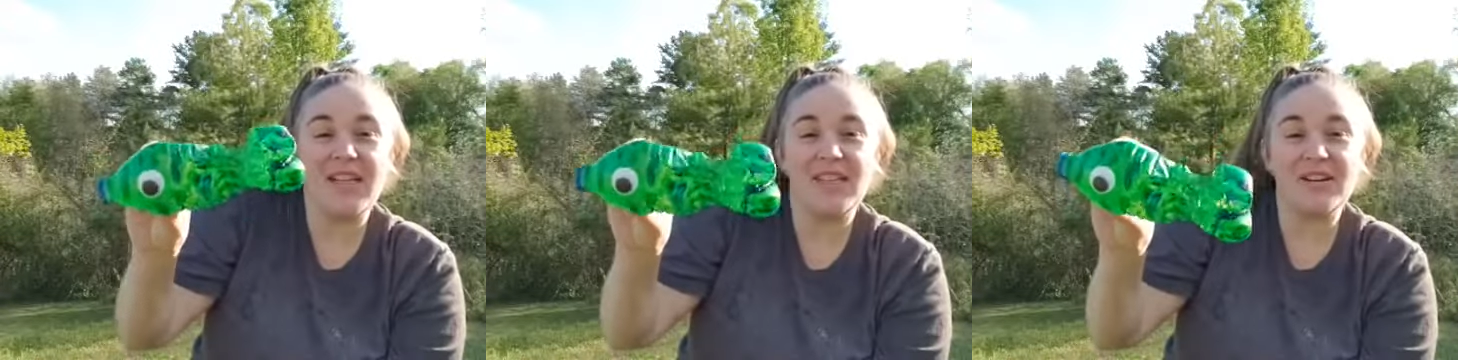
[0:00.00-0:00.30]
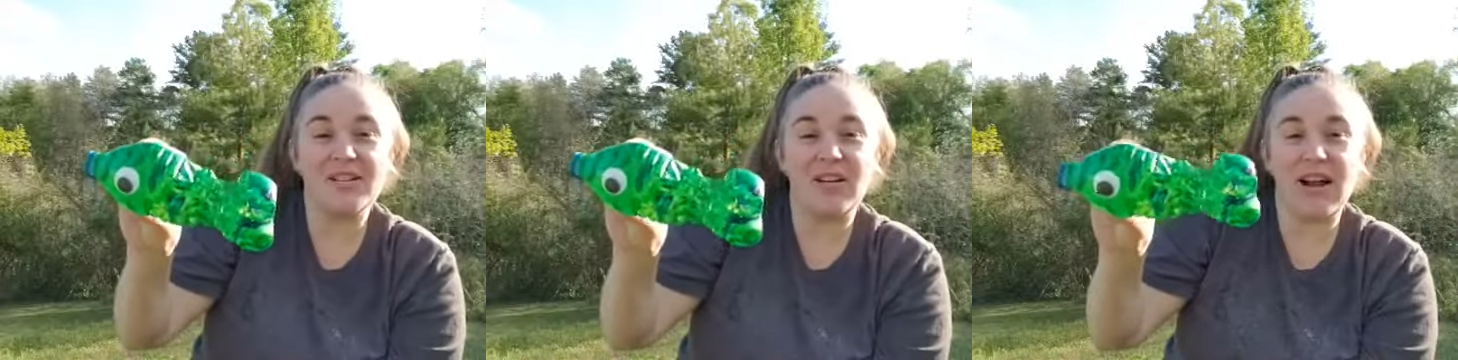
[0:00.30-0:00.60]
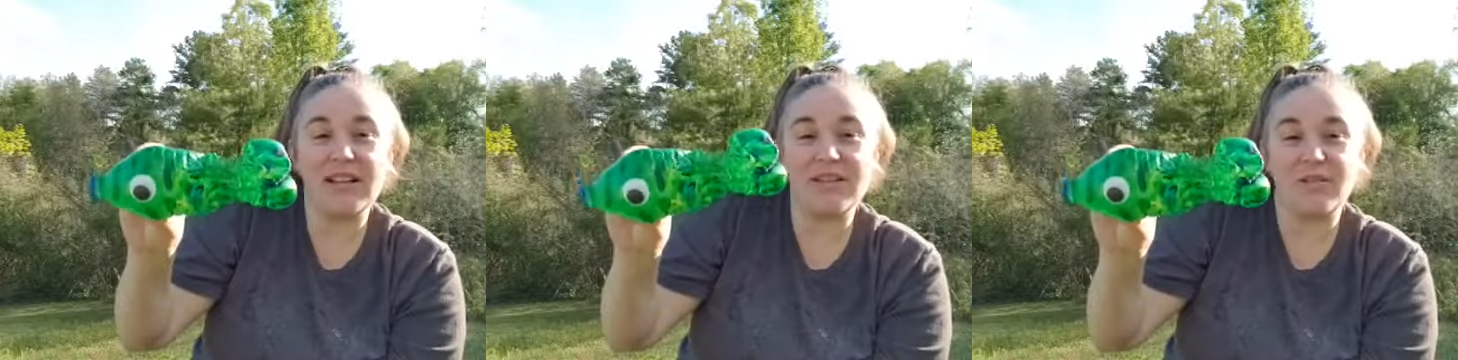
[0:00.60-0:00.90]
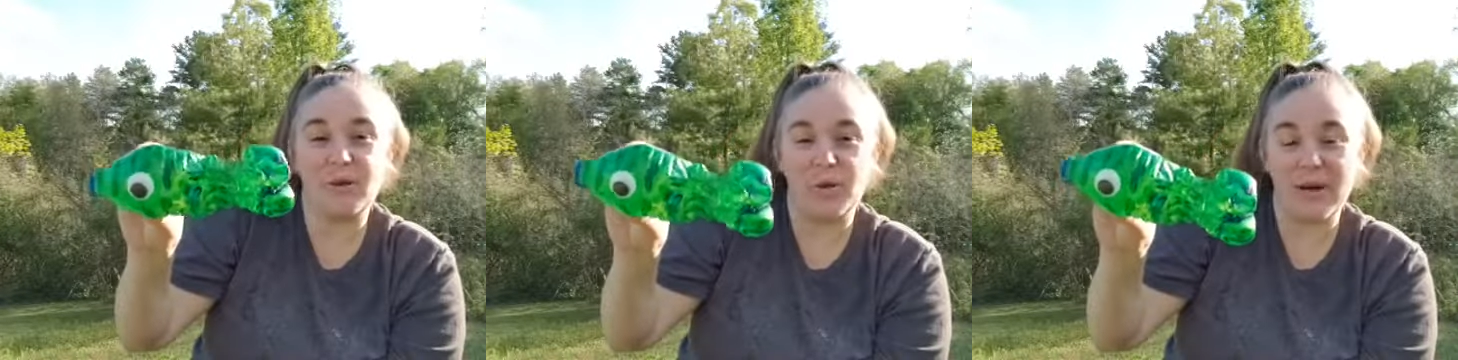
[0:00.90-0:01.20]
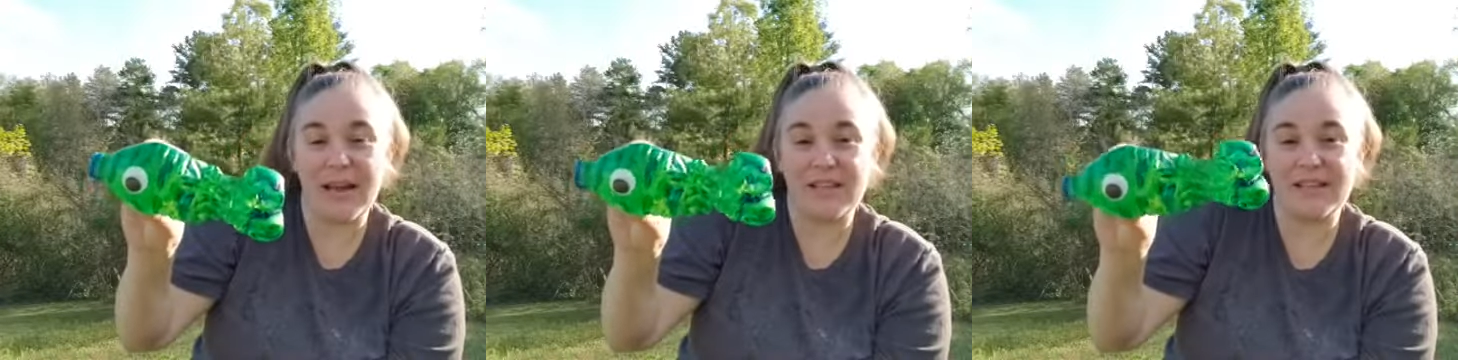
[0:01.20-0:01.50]
There's all kinds of cool
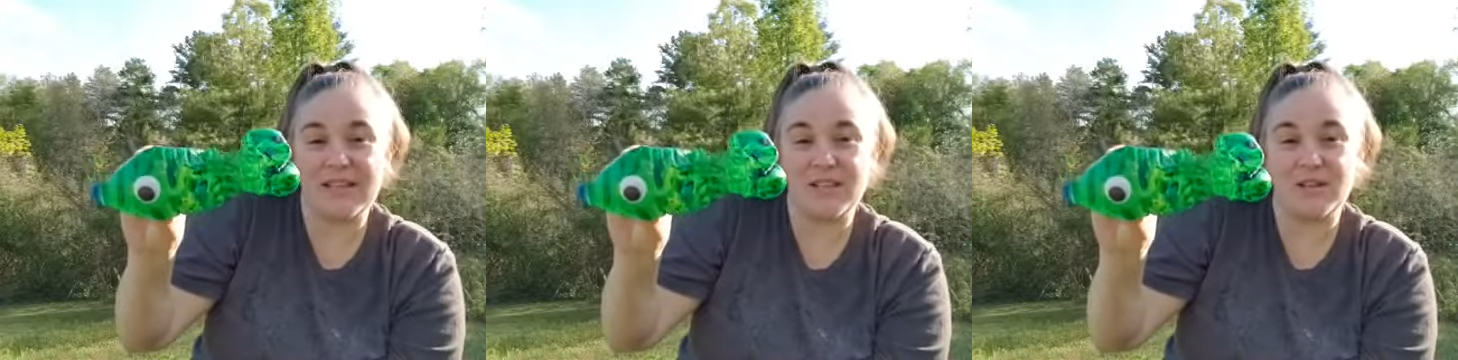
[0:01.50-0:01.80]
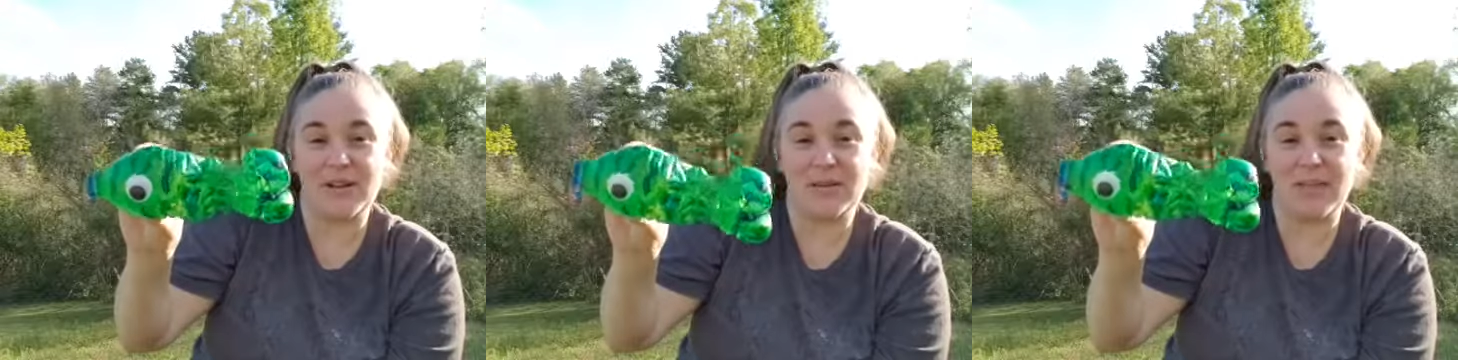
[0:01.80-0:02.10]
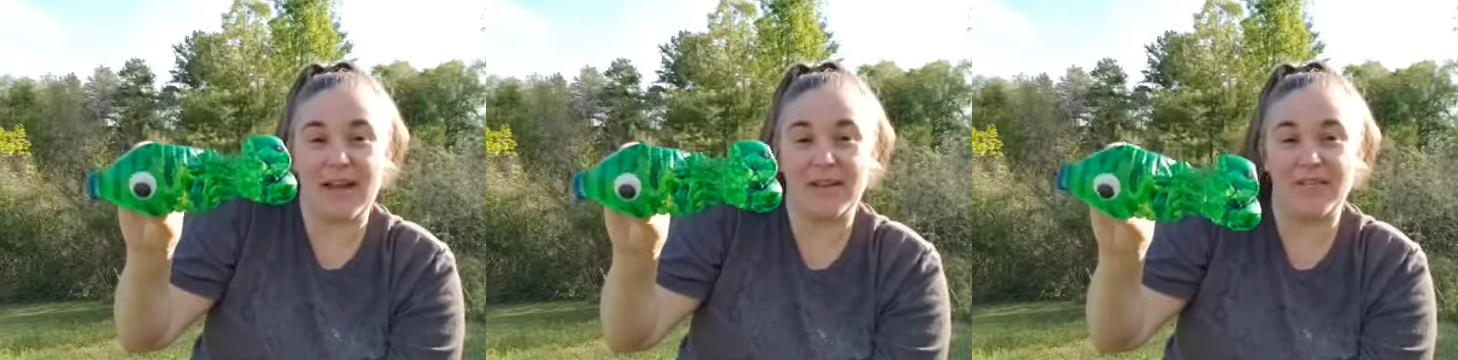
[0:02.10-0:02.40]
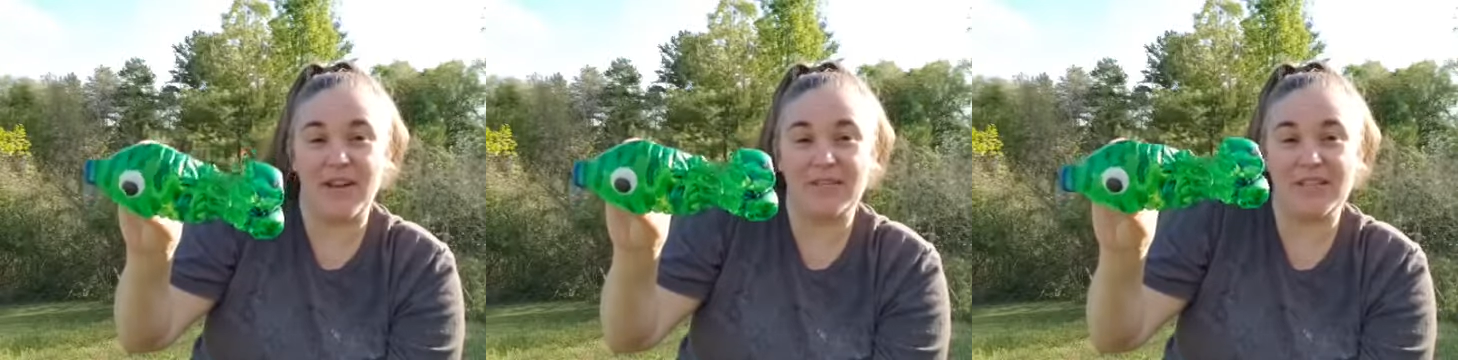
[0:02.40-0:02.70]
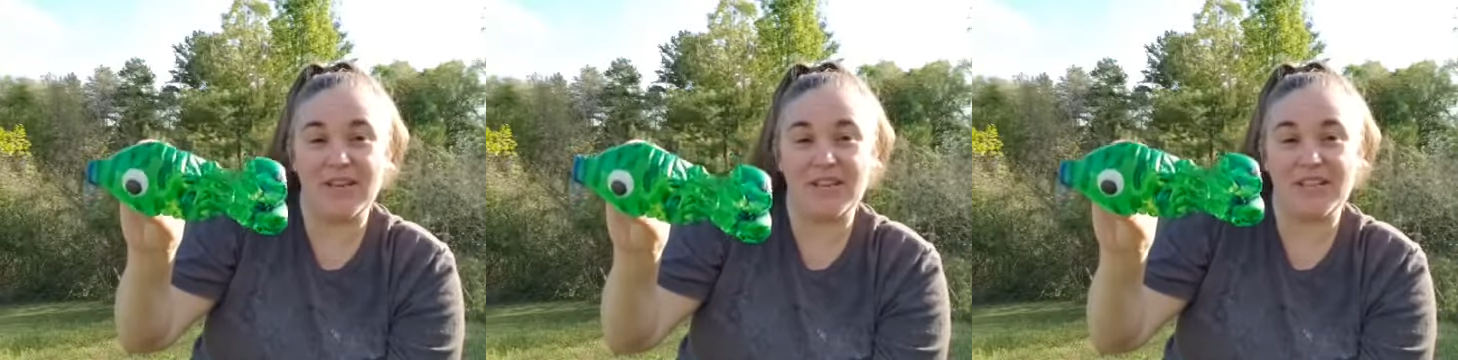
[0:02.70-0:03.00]
ways that you could make a fun
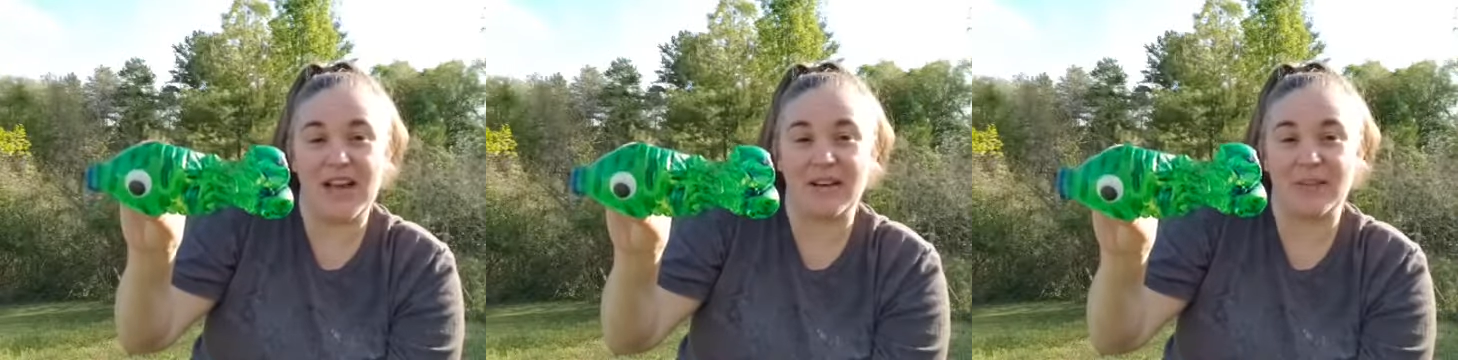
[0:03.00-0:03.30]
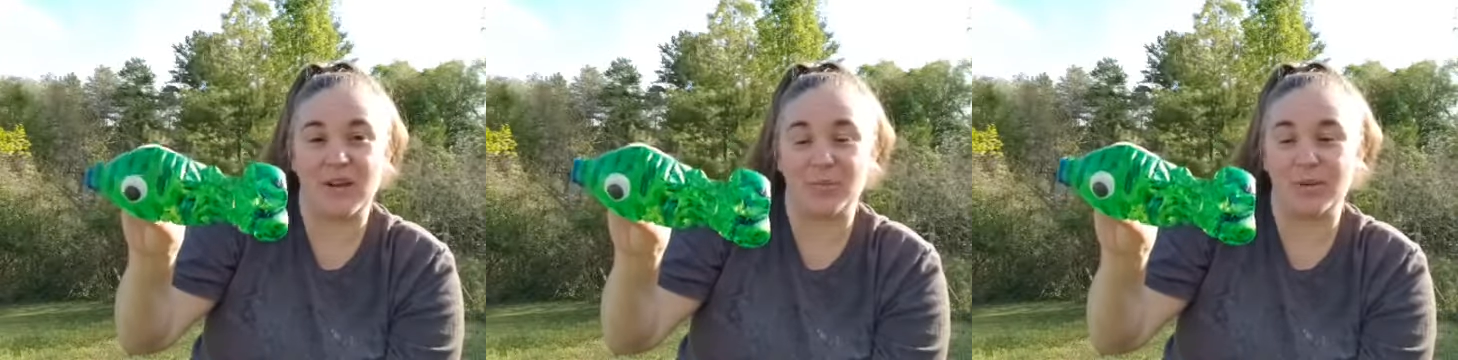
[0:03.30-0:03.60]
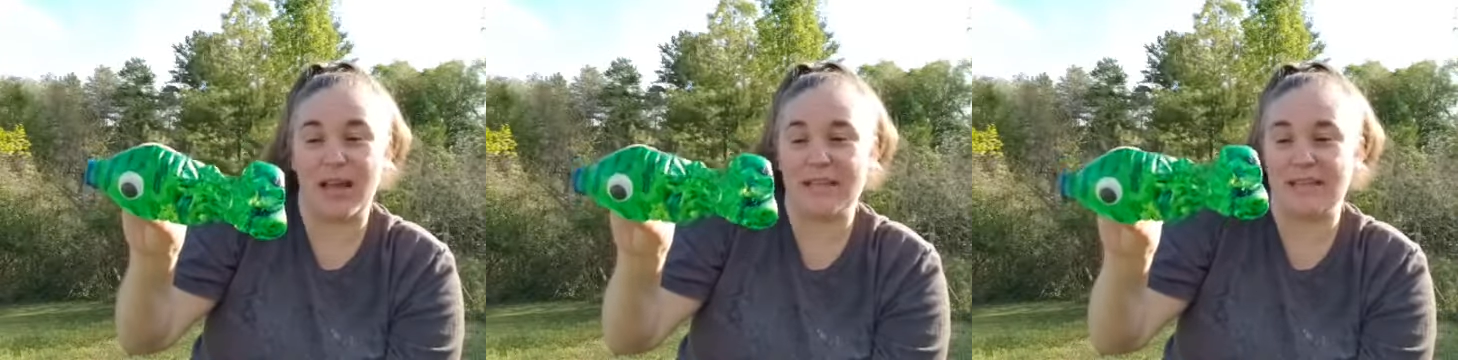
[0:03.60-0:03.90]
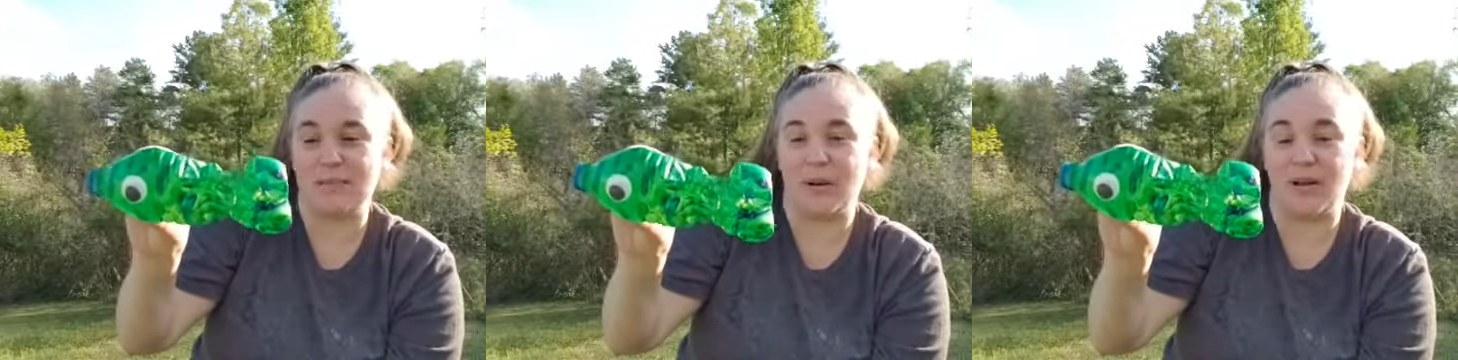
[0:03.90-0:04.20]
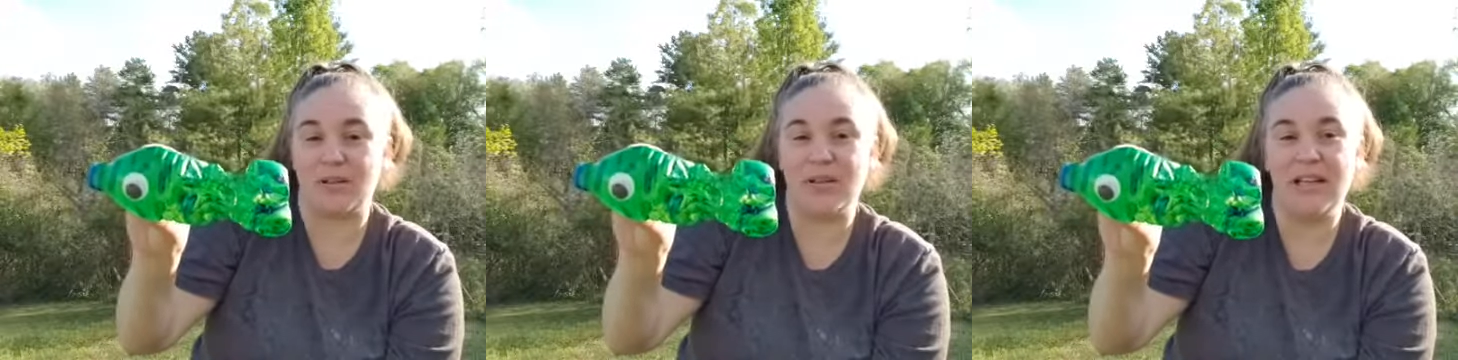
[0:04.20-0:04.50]
fish out of an old plastic
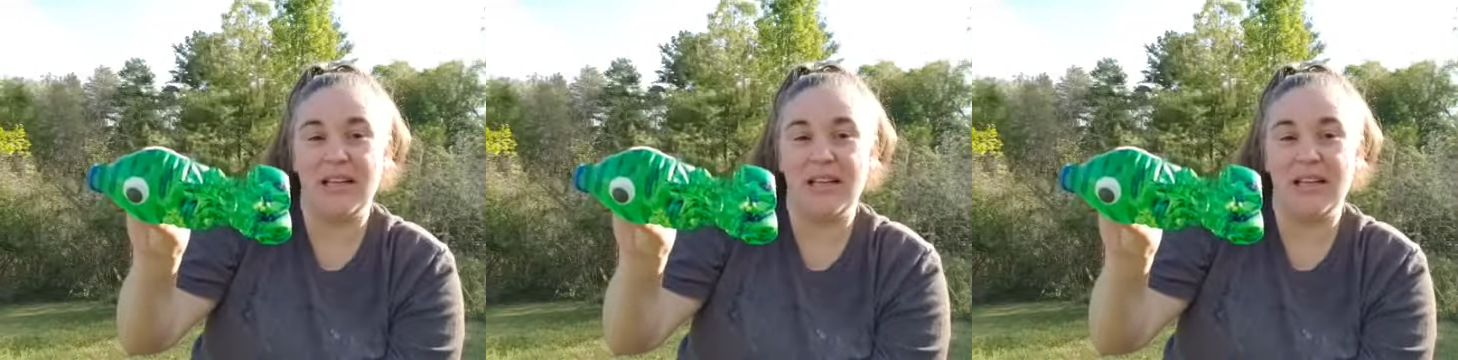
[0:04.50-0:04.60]
bottle.